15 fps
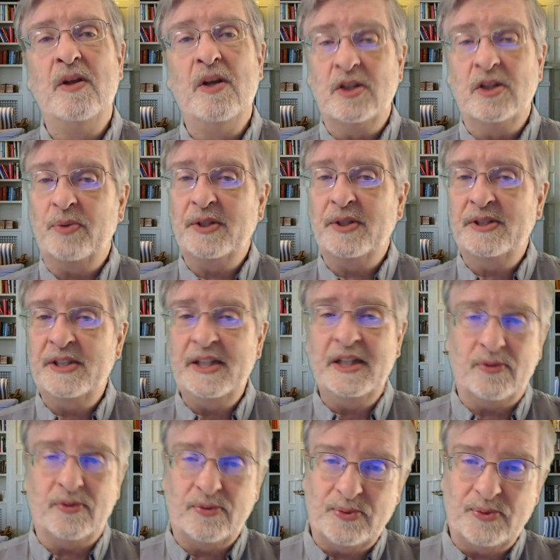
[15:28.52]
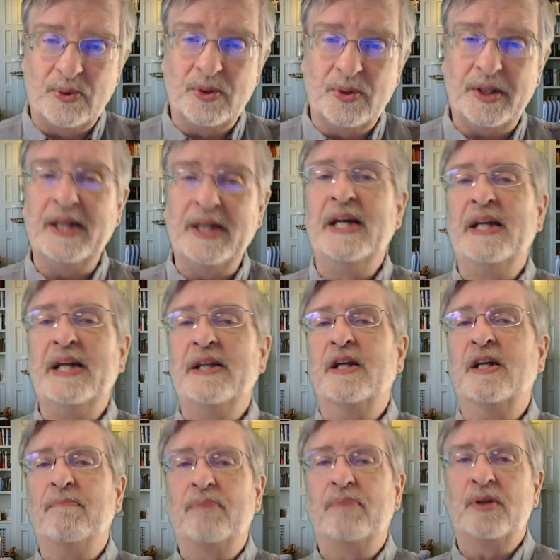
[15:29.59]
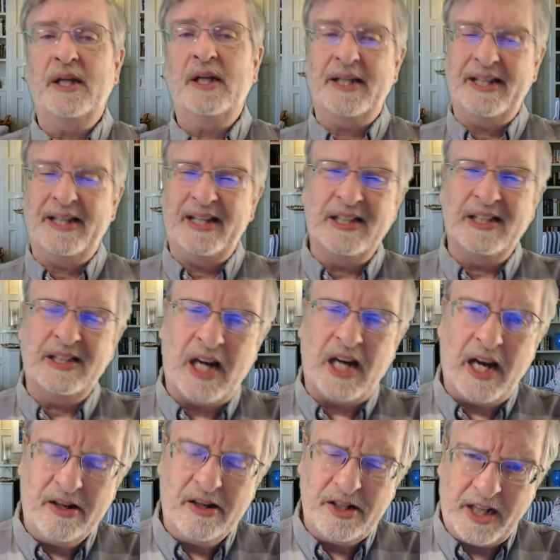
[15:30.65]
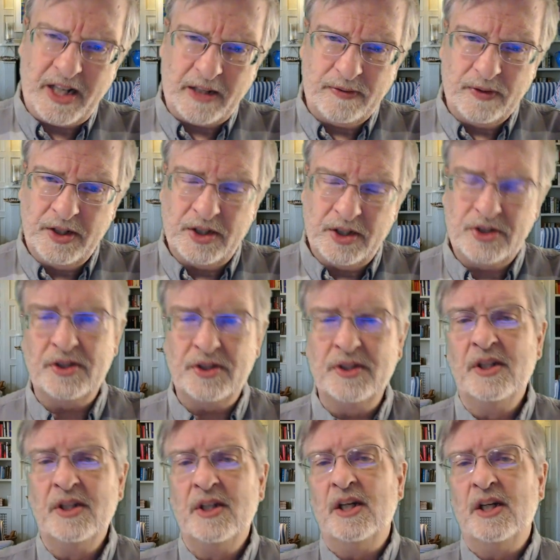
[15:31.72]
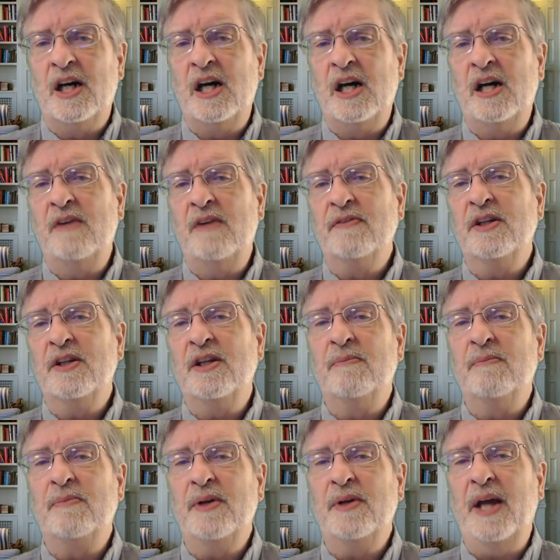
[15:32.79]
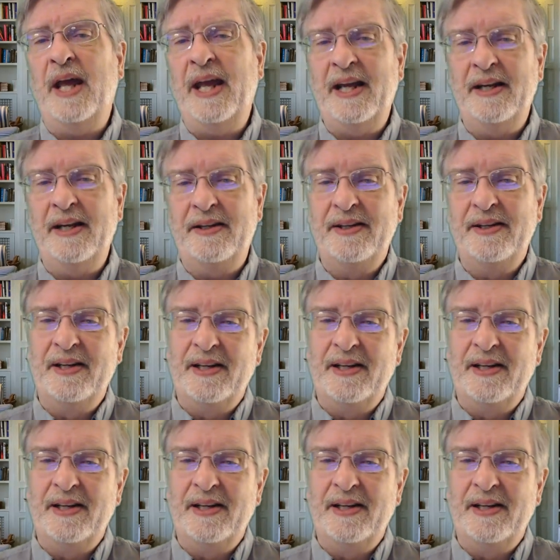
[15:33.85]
So we see the fully, completely, the entire definition of the number 8